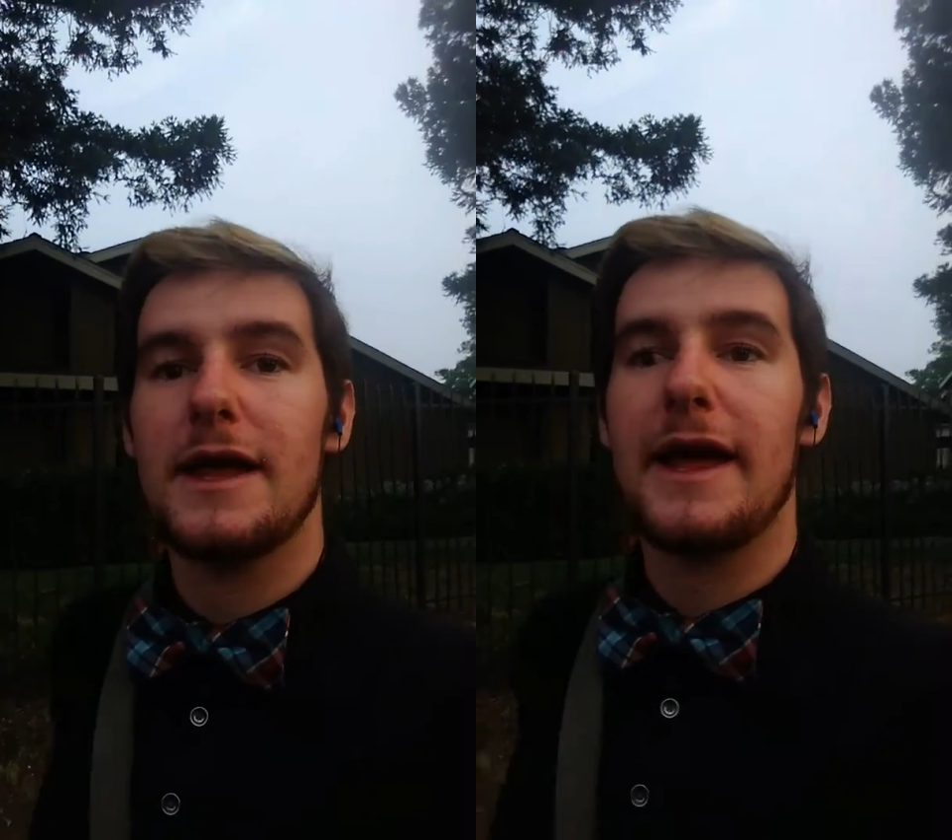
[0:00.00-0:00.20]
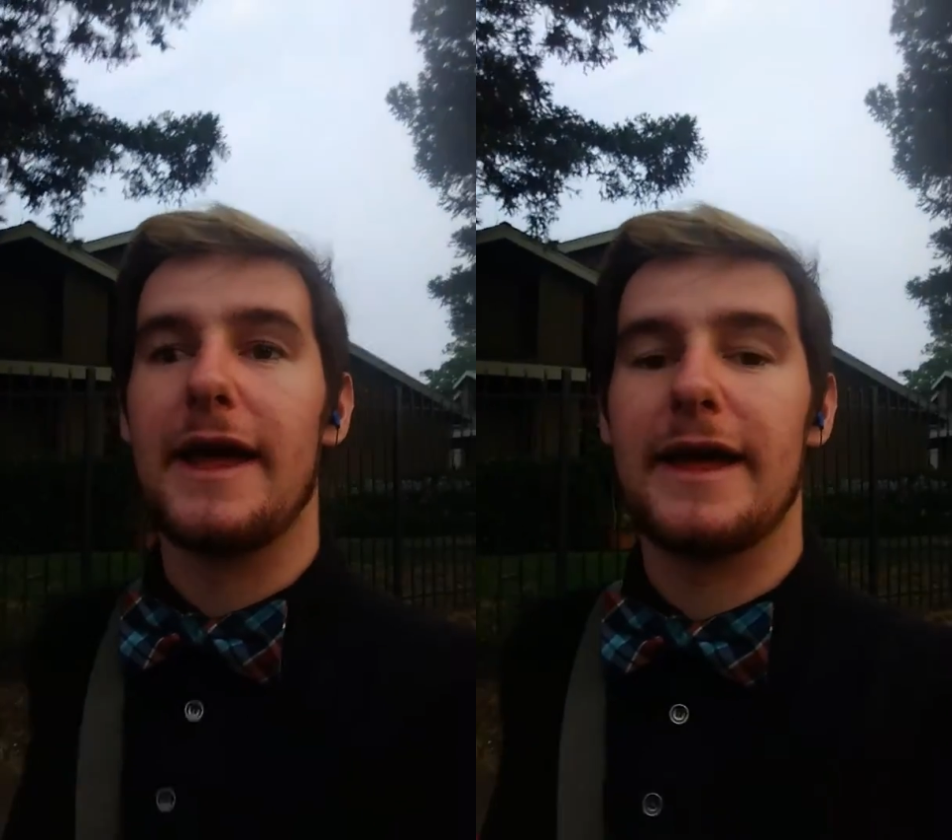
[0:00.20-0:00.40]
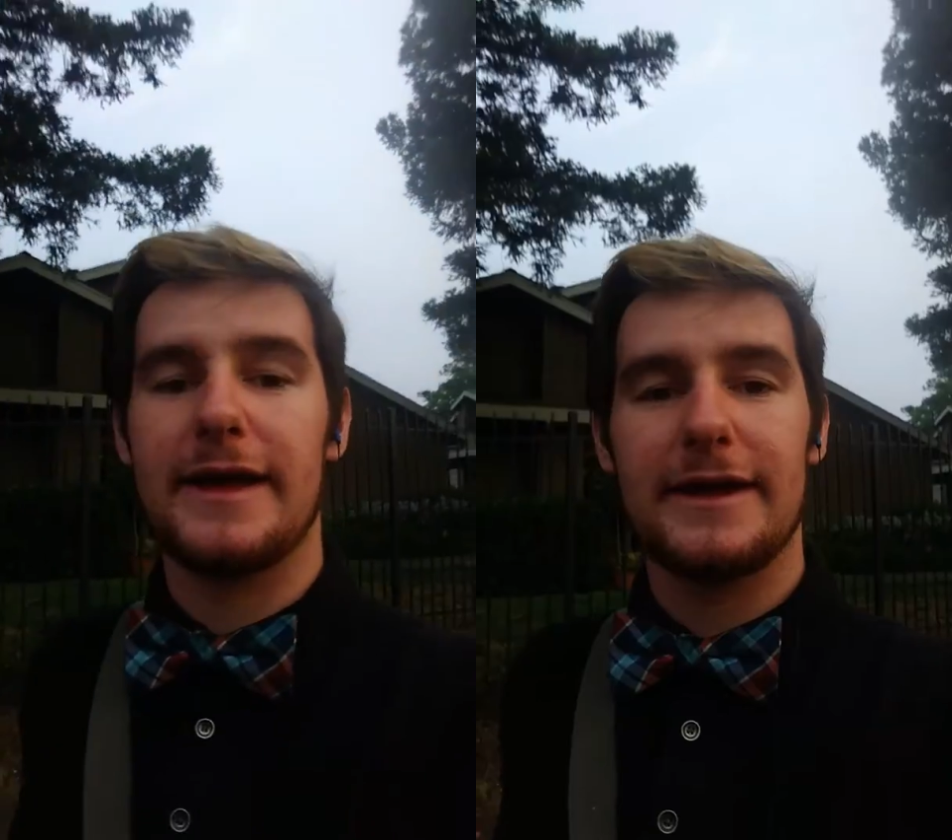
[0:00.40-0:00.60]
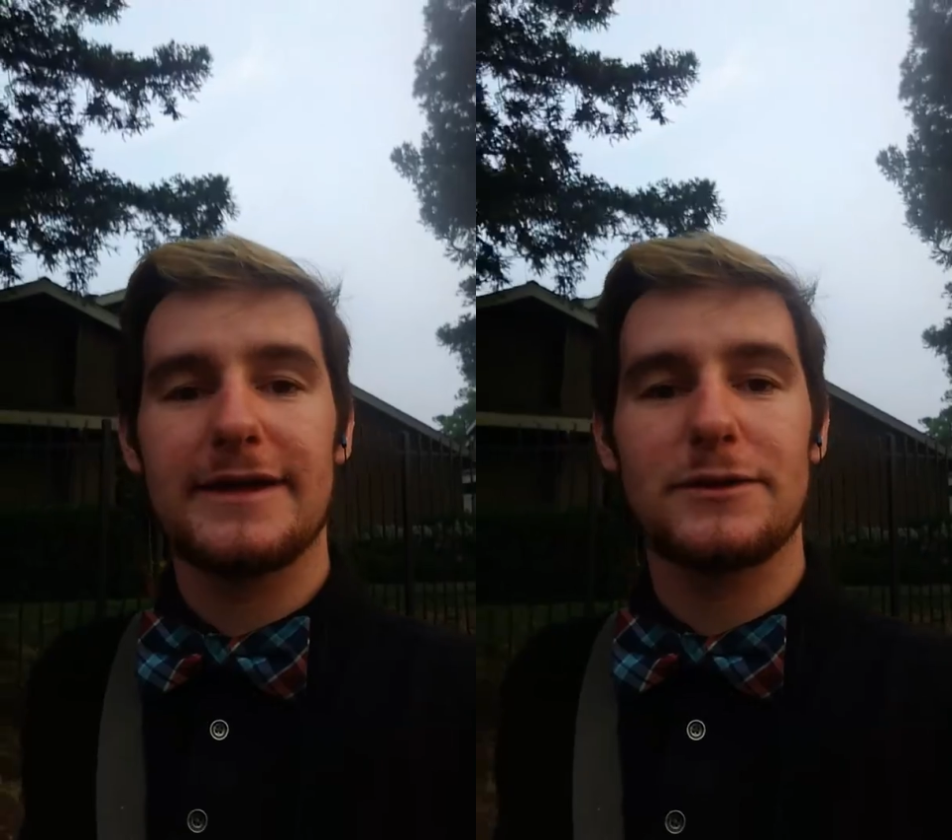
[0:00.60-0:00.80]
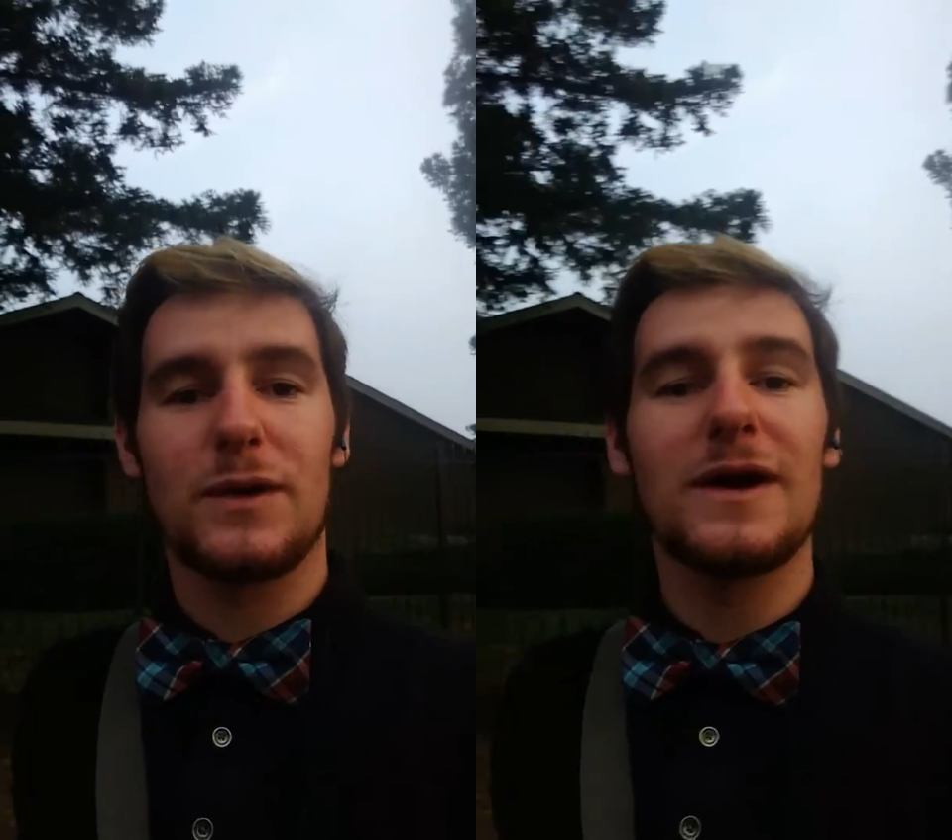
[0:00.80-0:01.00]

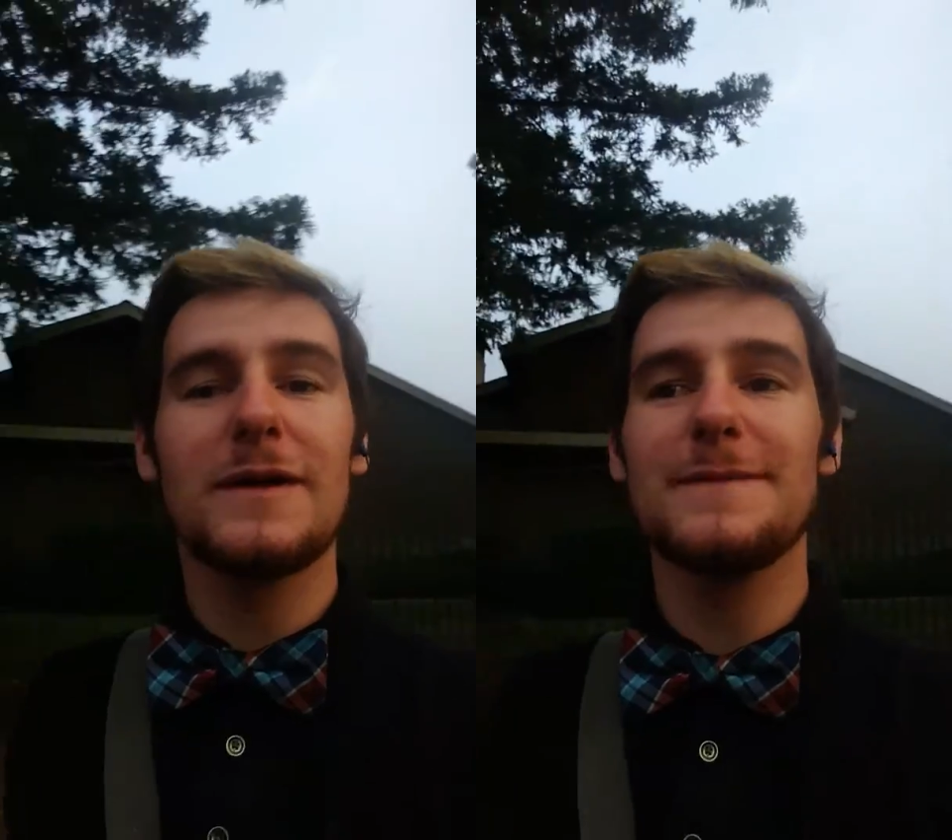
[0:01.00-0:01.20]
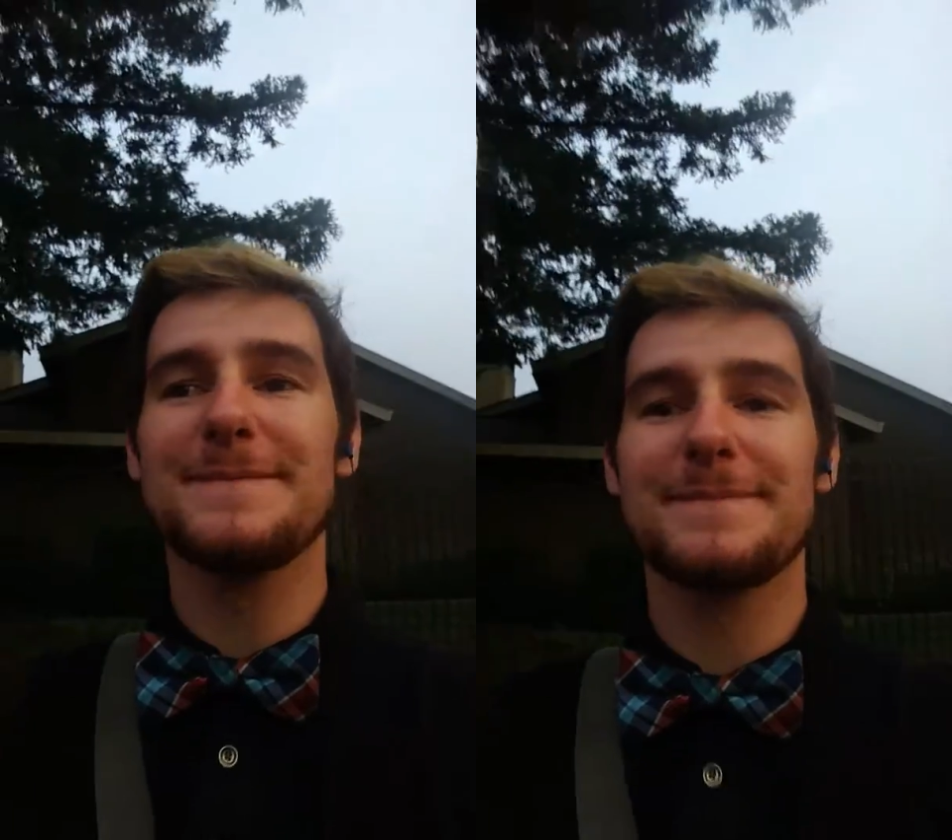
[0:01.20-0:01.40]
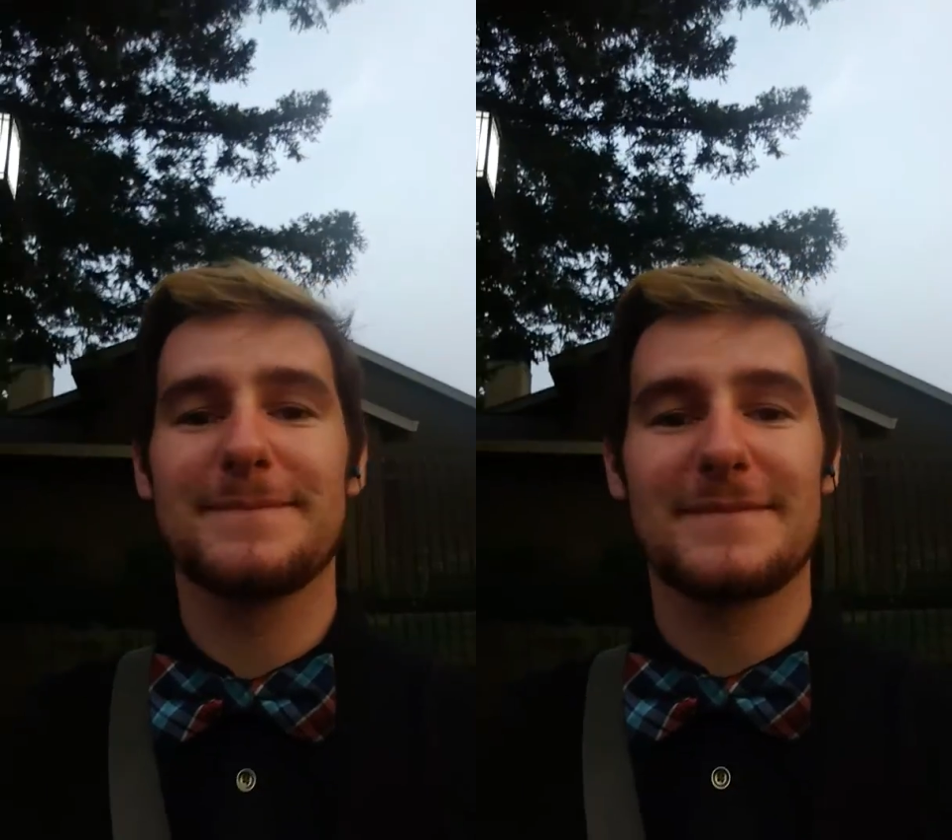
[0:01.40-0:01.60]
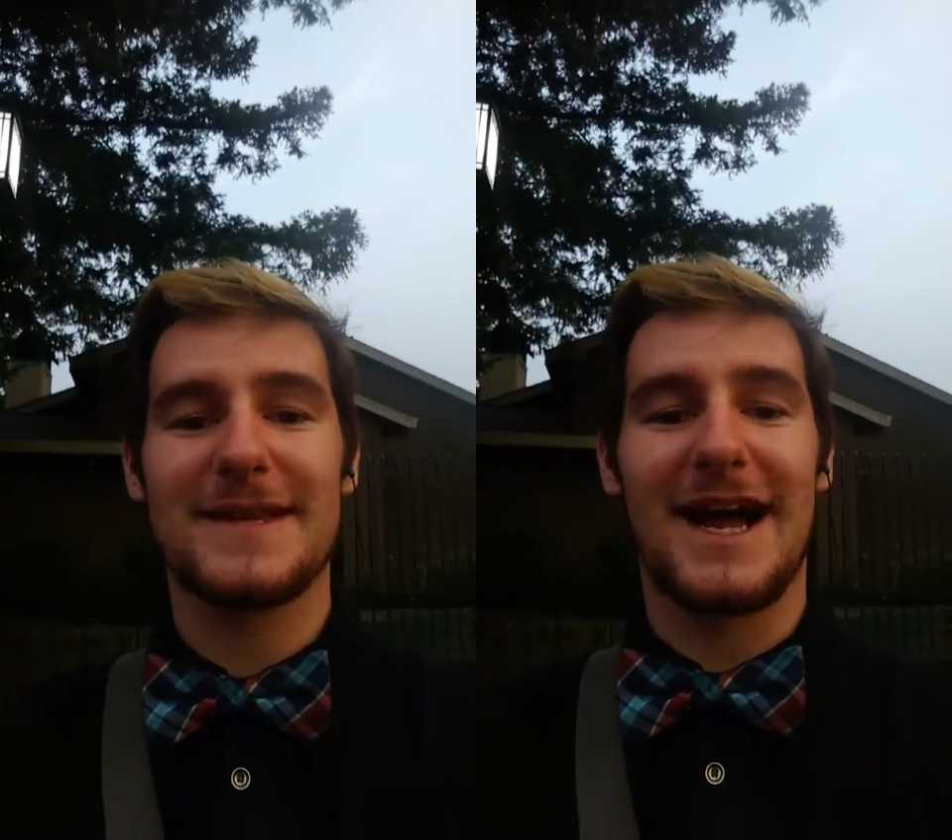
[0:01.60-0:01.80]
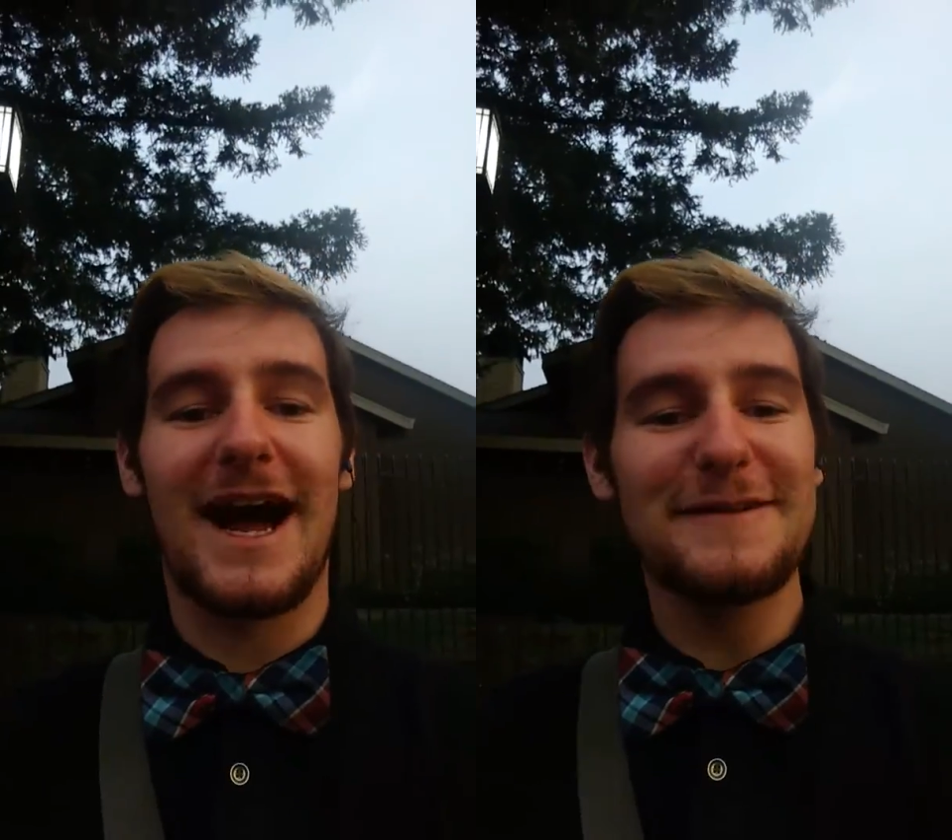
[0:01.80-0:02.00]
And, well, I